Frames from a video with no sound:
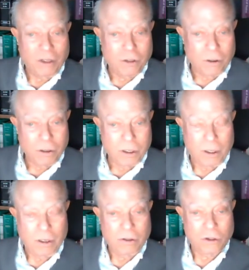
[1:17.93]

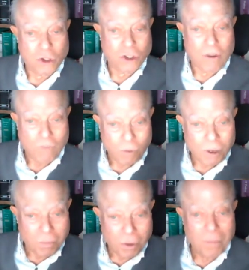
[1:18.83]
turkey, the
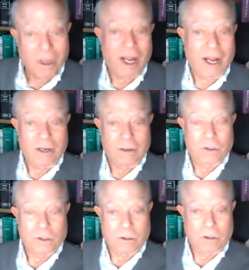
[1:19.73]
suffering
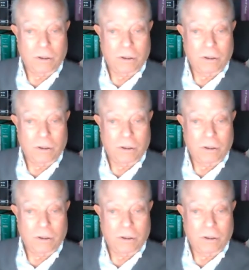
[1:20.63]
remains